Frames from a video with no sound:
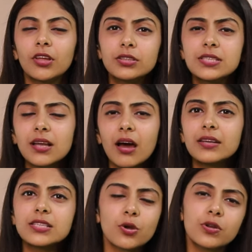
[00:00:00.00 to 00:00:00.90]
Now, this
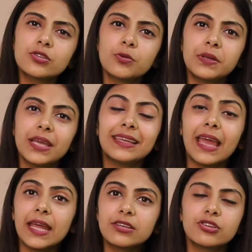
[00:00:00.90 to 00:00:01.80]
car is going to be an
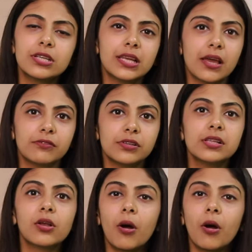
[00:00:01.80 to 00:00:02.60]
entry-level